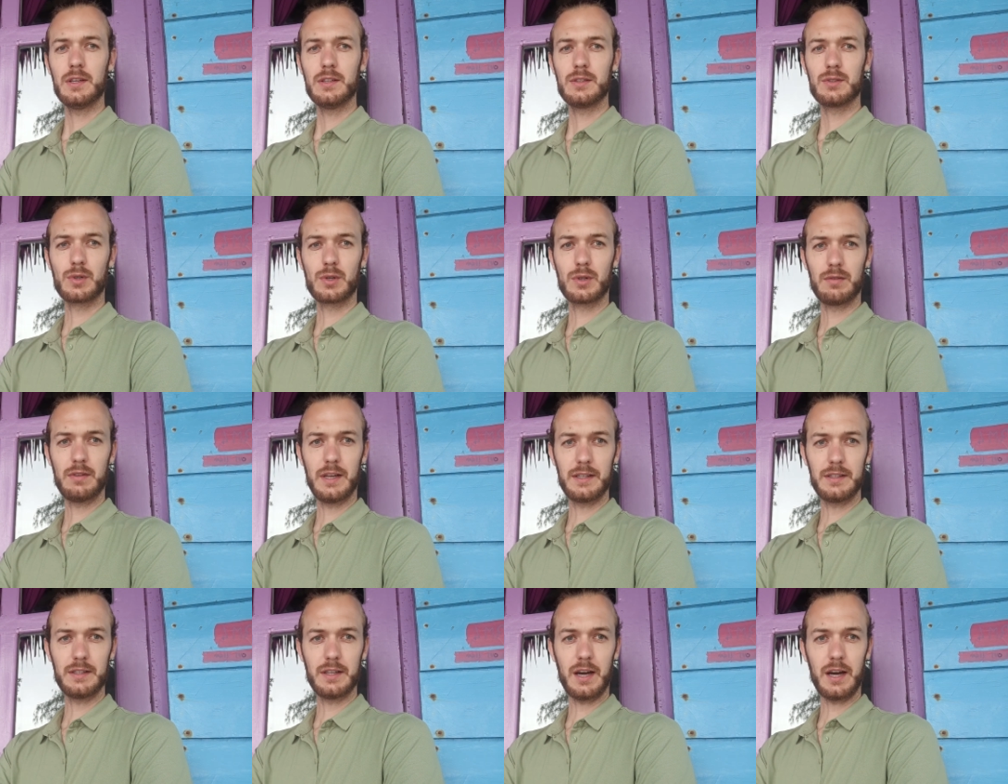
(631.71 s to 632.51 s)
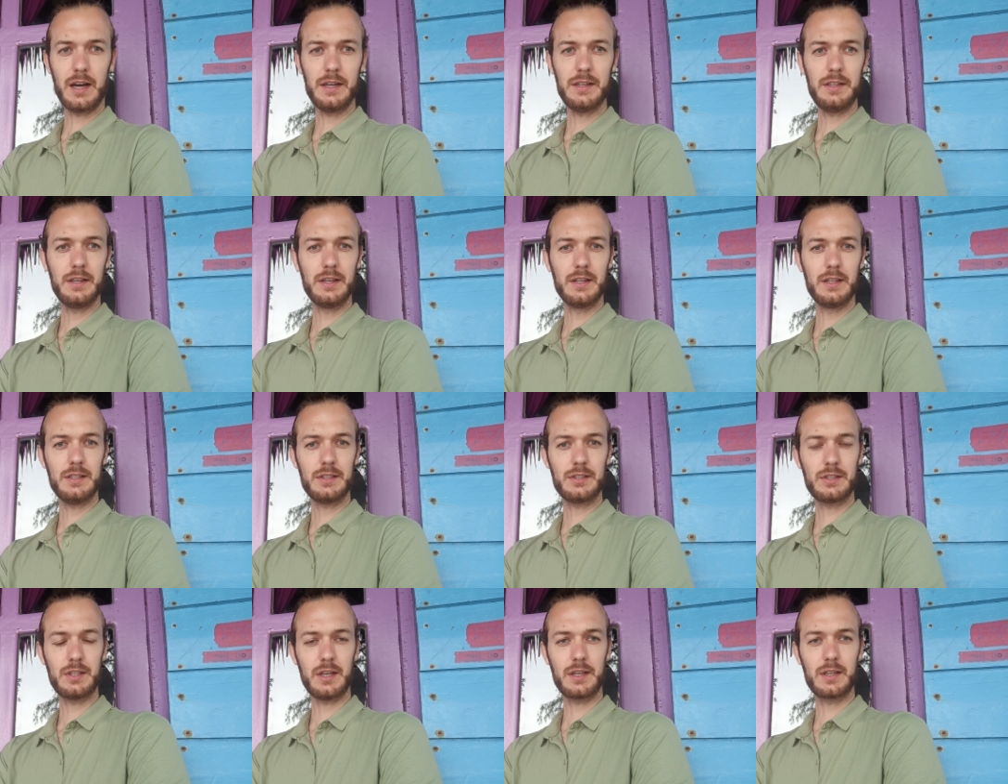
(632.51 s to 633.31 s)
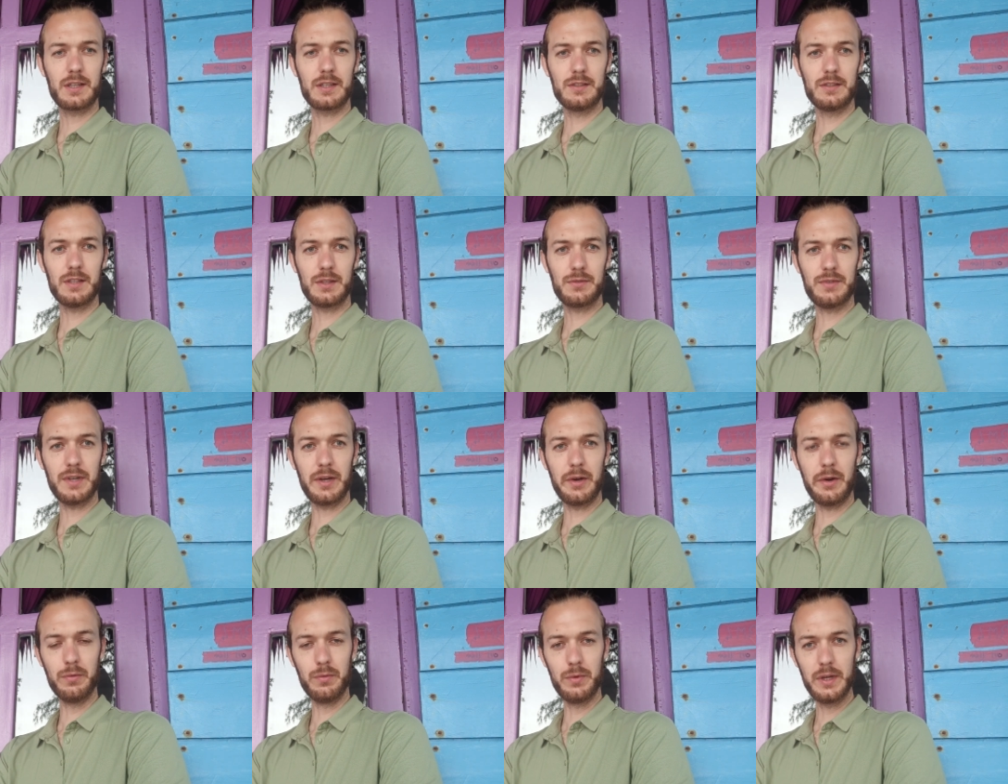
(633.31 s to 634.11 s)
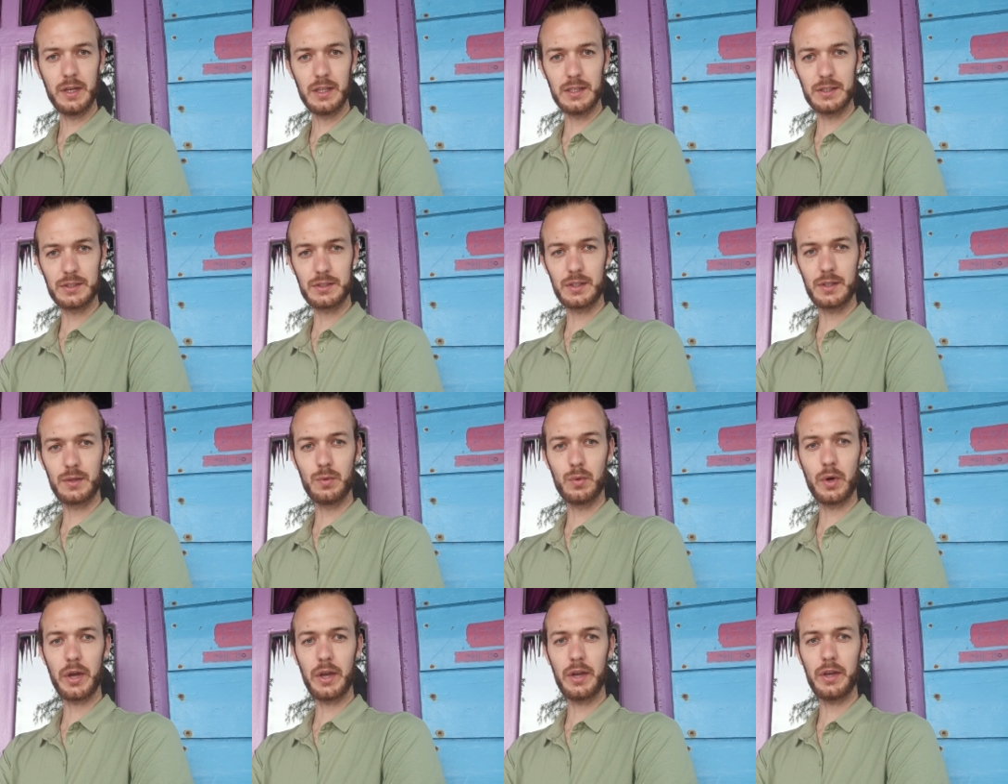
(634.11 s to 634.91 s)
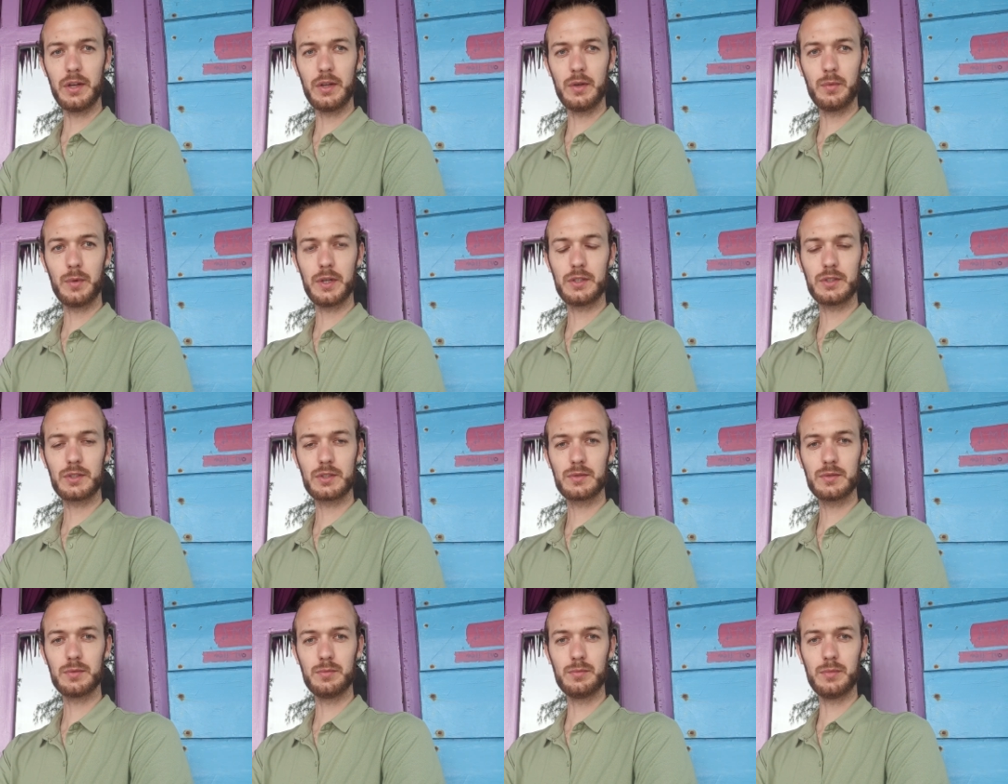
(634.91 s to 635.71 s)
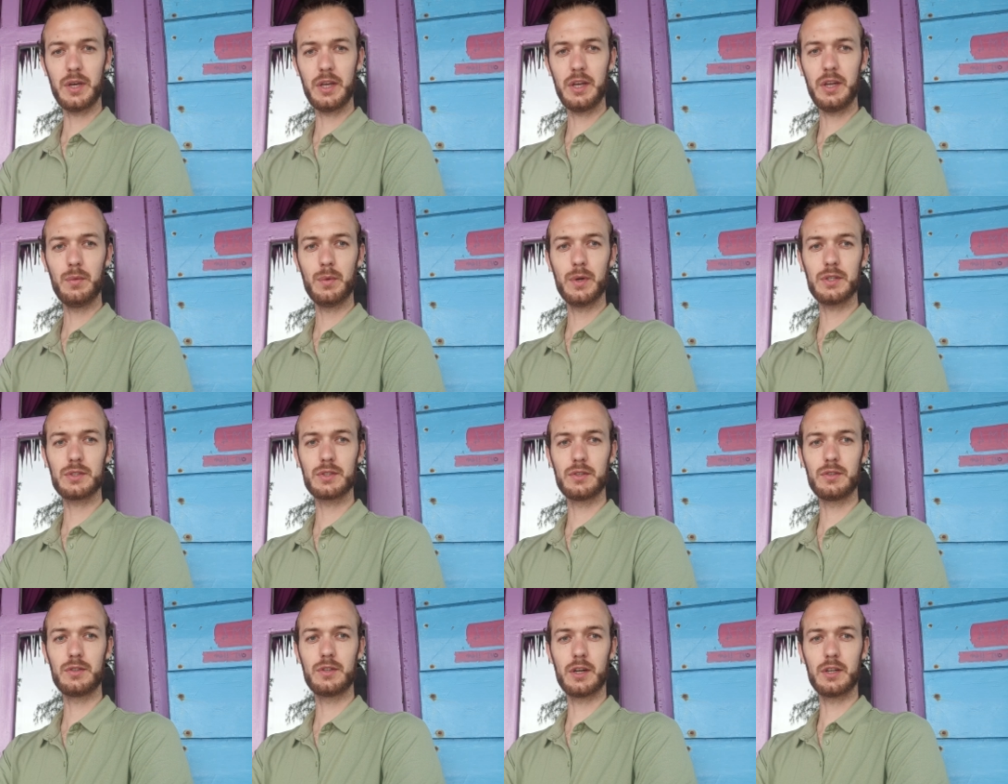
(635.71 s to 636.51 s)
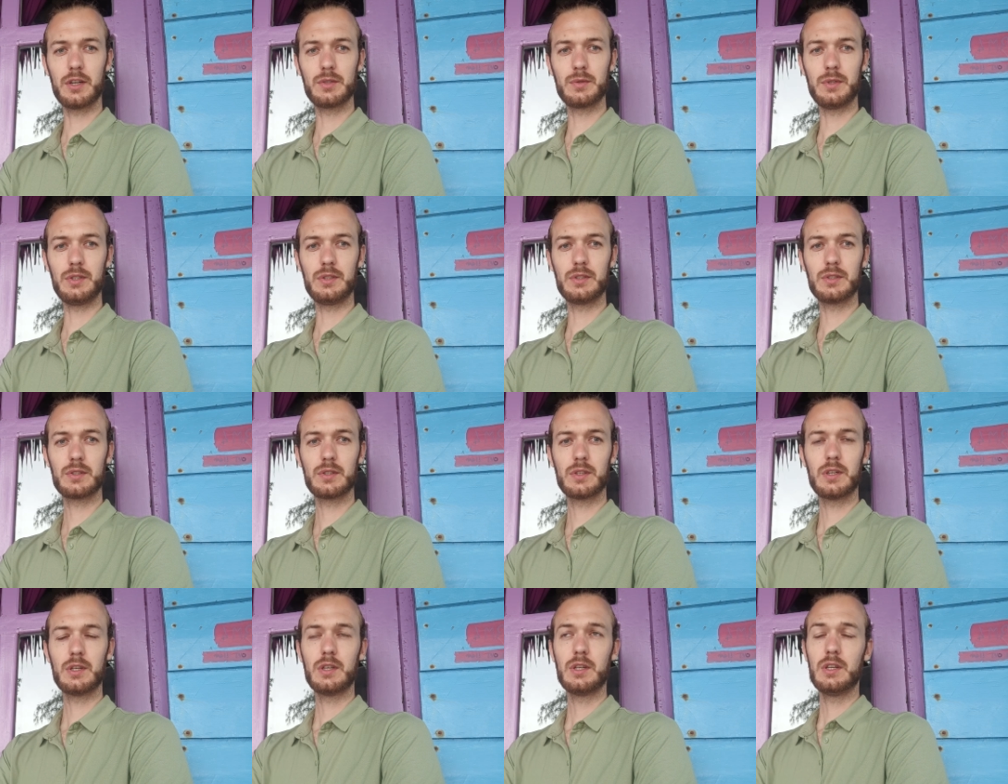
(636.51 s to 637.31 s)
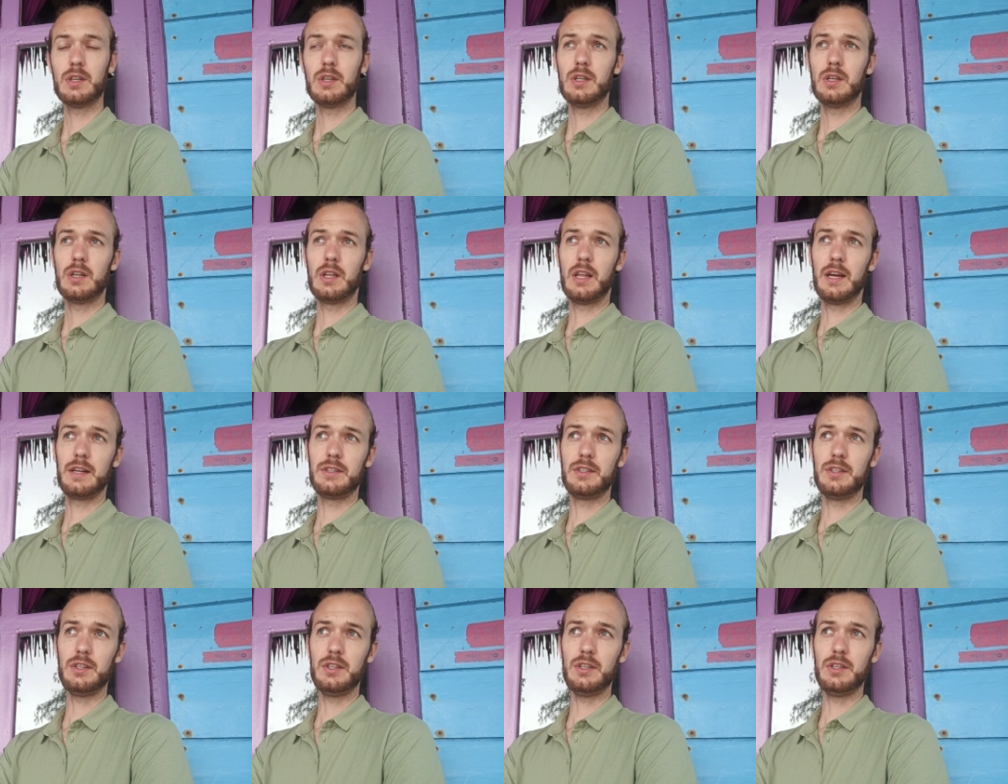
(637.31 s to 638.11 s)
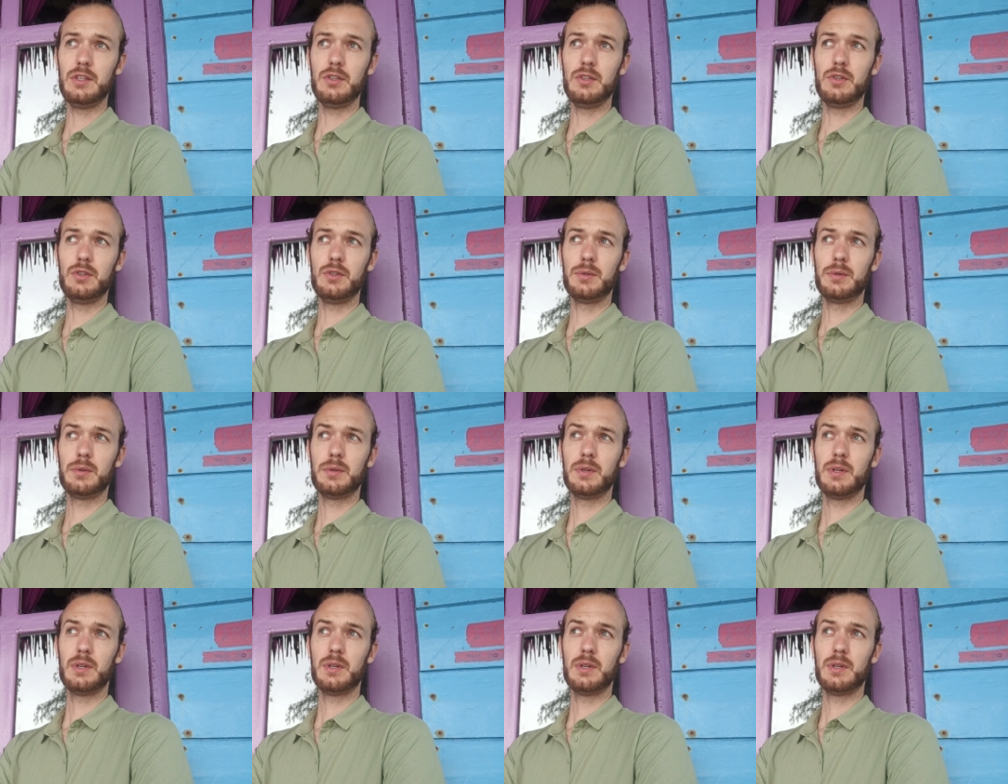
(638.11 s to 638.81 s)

sort of like the idealistic, not very realistic way in which many Western countries, like the EU,